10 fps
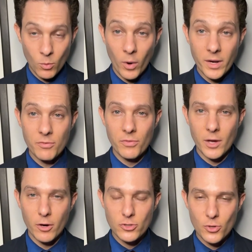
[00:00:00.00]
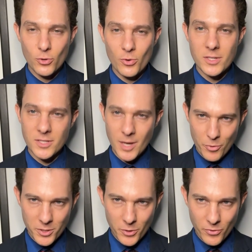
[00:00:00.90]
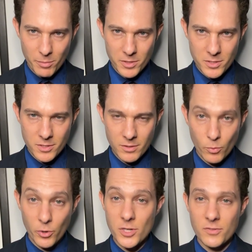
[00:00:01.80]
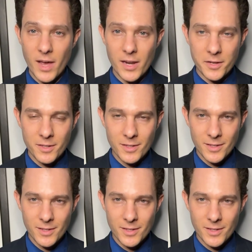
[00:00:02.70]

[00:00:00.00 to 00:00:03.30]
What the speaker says: What if there are two separate agreements, which is valid?